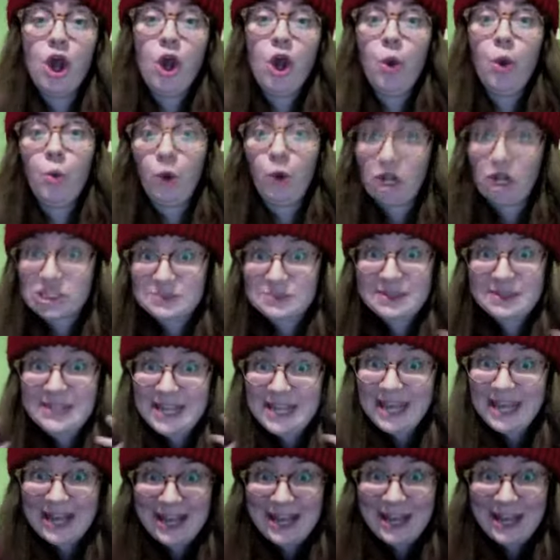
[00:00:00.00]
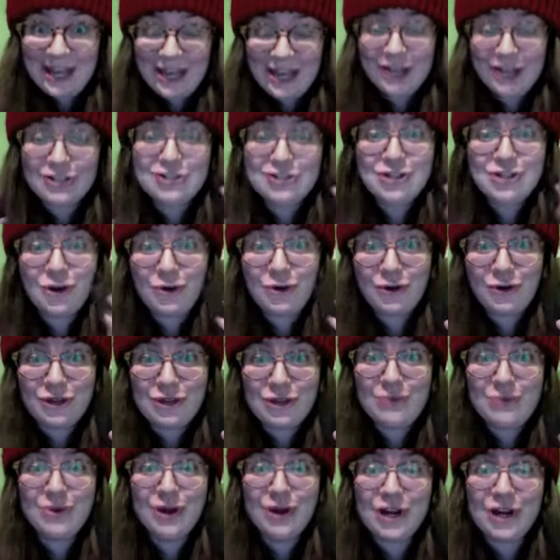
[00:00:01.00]
Watch Me Neigh Neigh
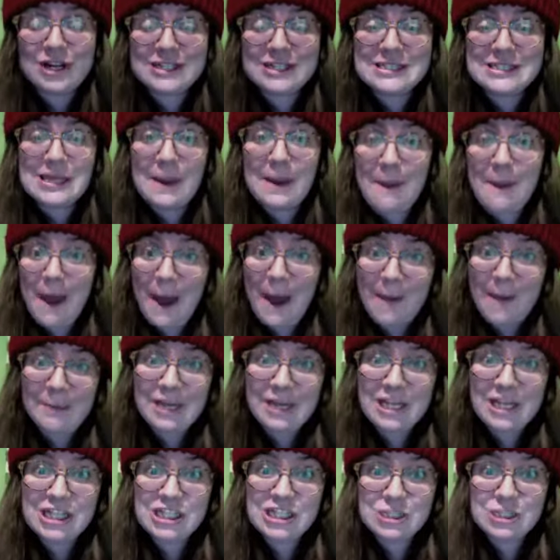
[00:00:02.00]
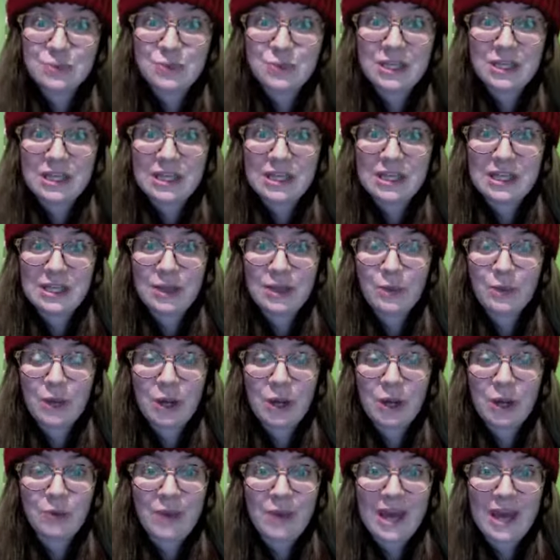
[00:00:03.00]
totally works uh, because we
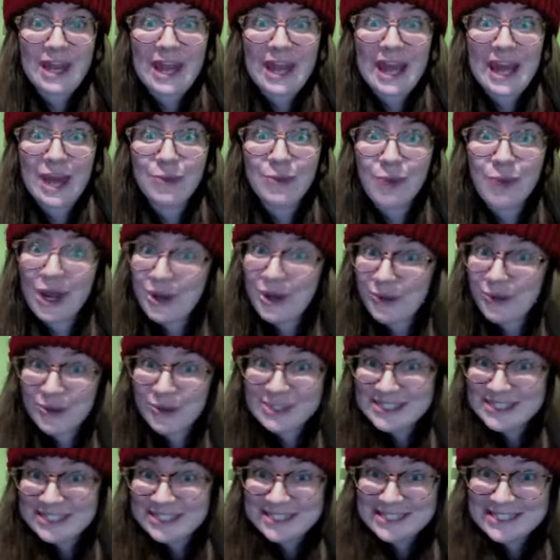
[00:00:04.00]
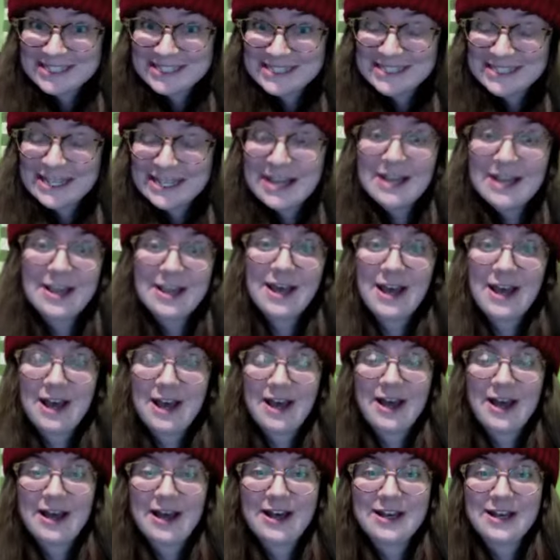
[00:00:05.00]
wear red and ride horses.
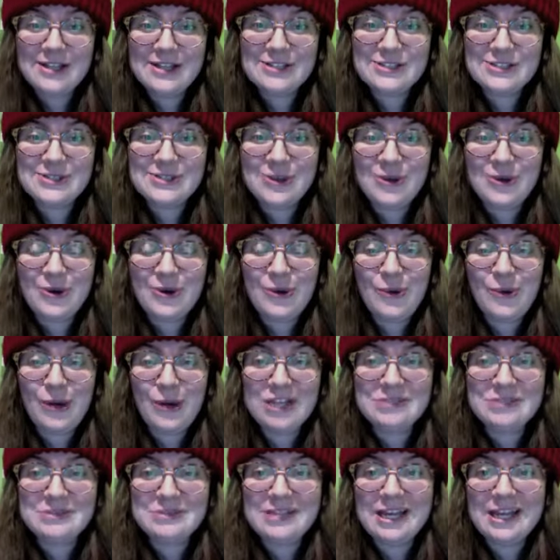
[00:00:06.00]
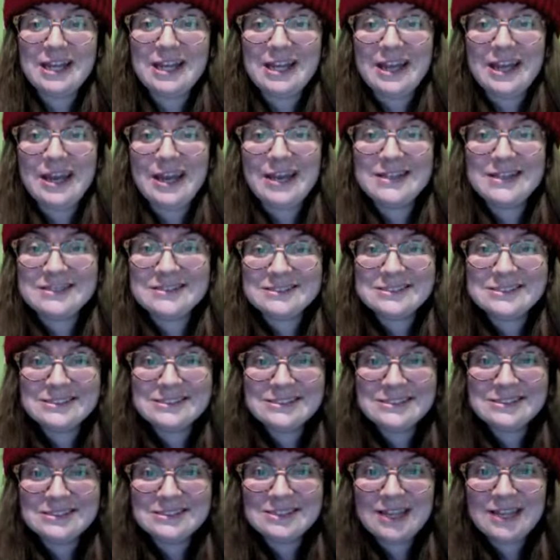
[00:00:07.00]
Uh, so Watch Me Neigh
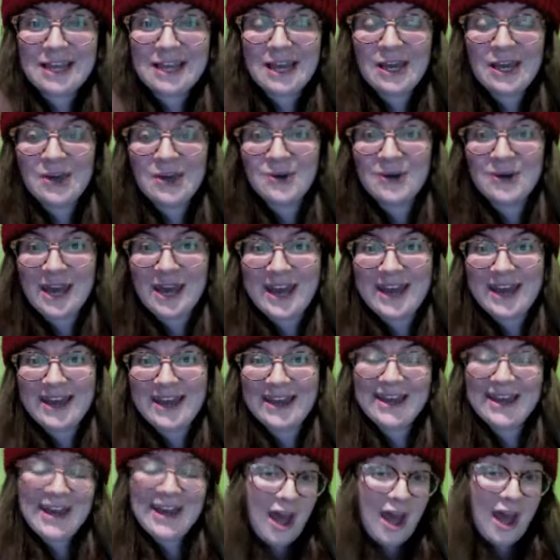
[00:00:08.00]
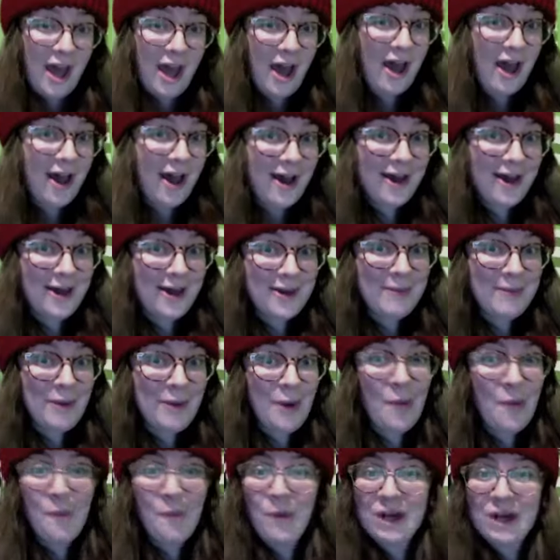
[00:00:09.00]
Neigh, okay. Um,
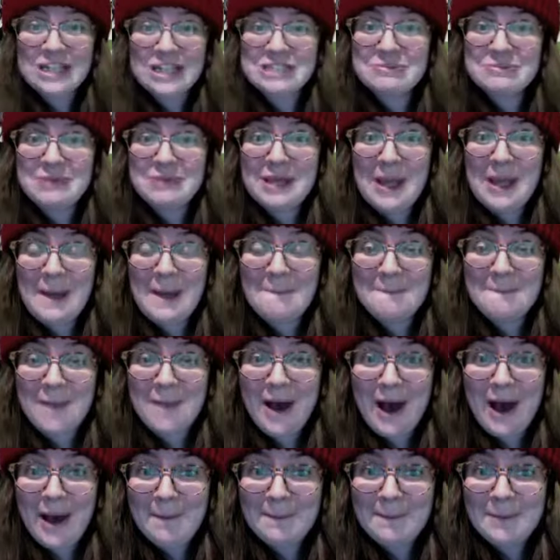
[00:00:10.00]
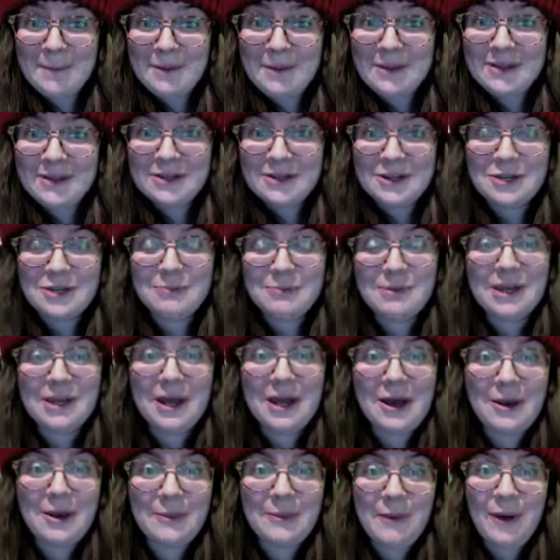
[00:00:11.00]
Watch Me Bop could
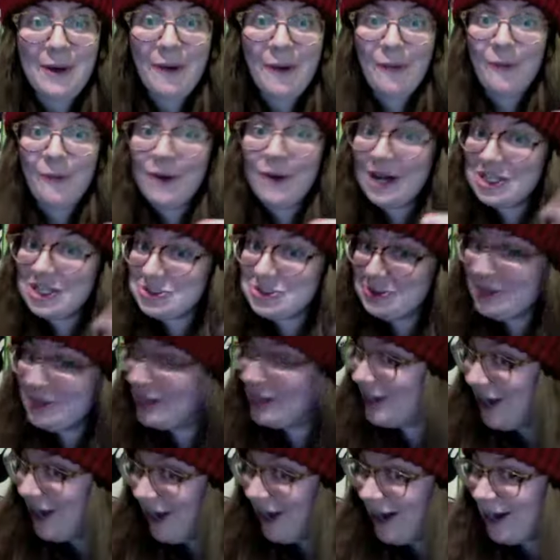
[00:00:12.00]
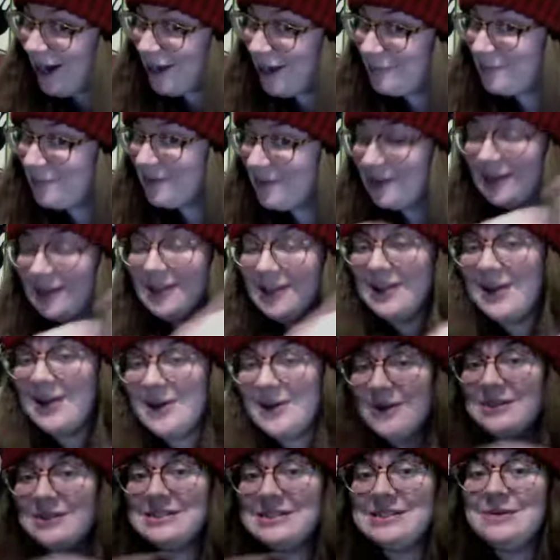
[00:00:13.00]
become Watch Me Cop. You
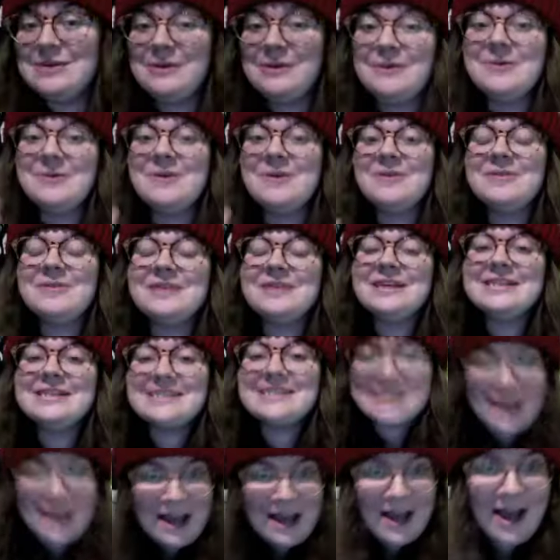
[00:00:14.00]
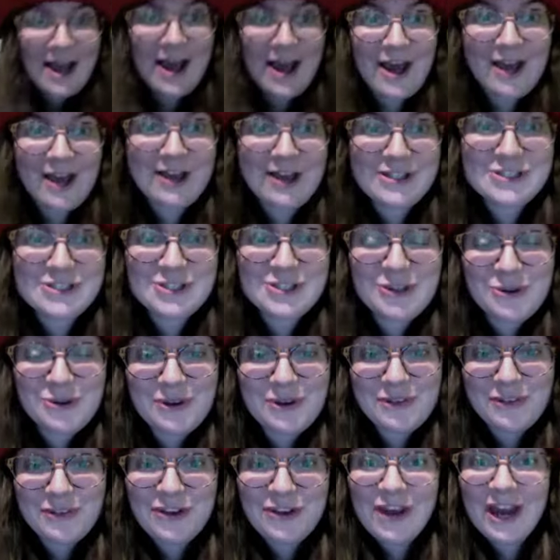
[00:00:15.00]
know, see where I'm going with this? Uh, so
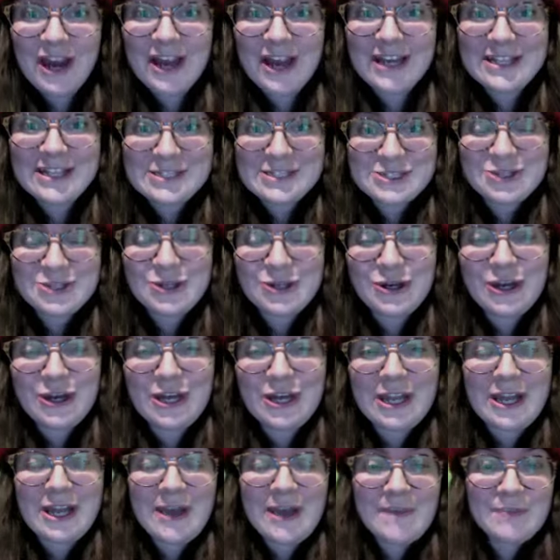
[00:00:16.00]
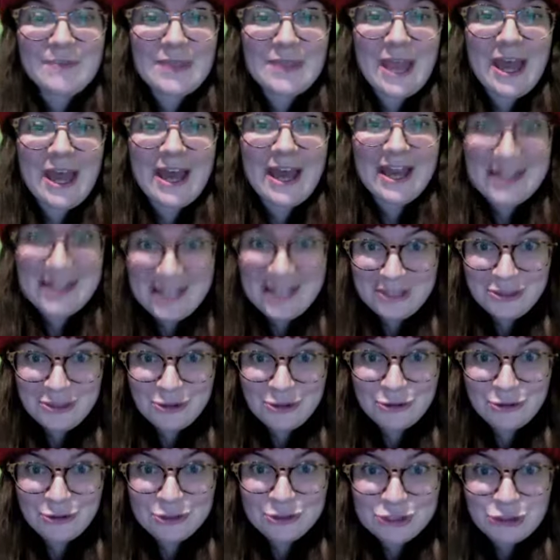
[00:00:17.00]
if you guys could uh, get
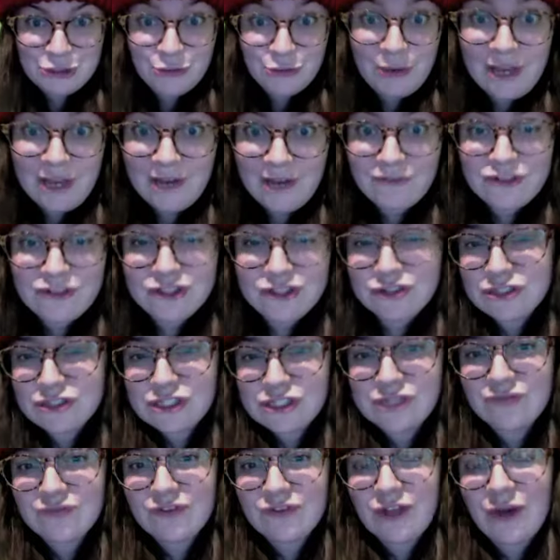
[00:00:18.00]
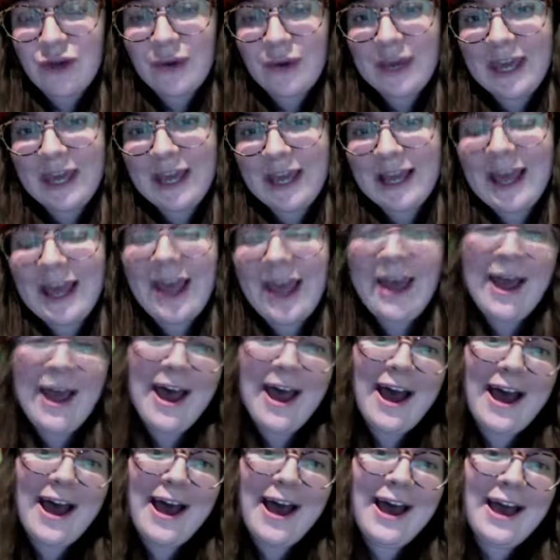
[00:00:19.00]
those creative juices flowing
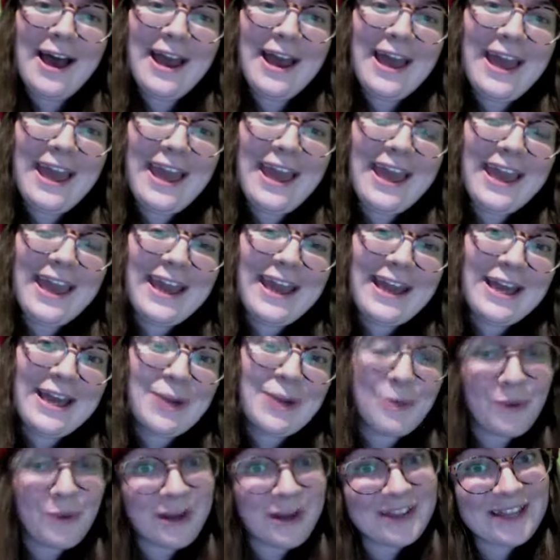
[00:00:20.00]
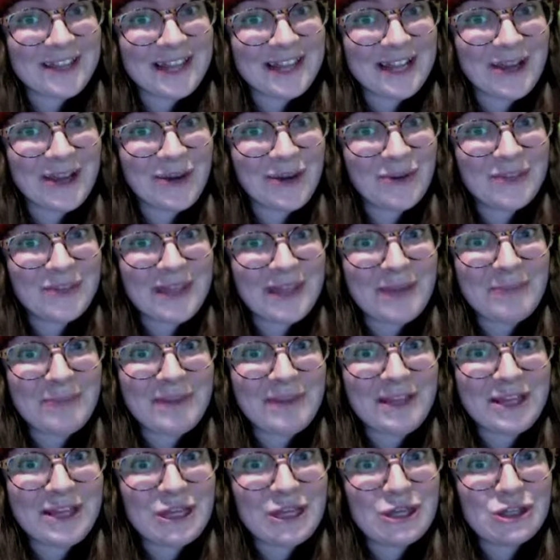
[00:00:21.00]
uh, and work that out, that'd
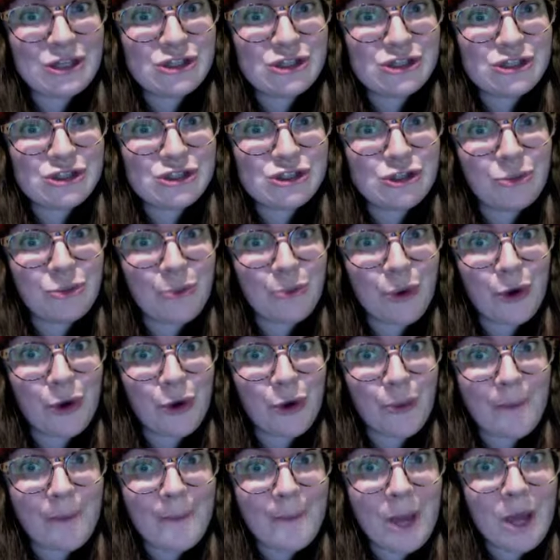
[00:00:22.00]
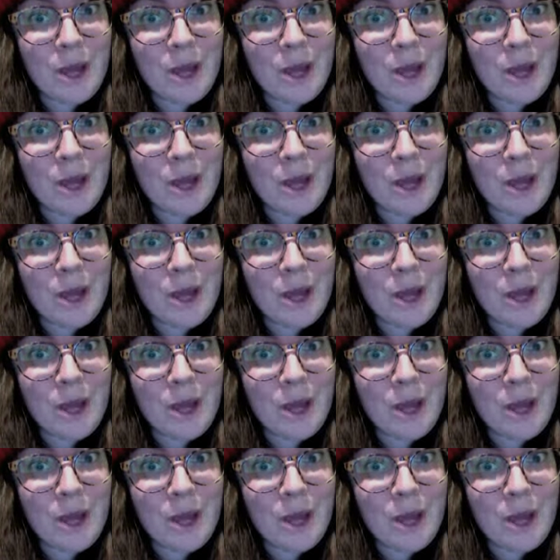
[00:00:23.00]
be superb.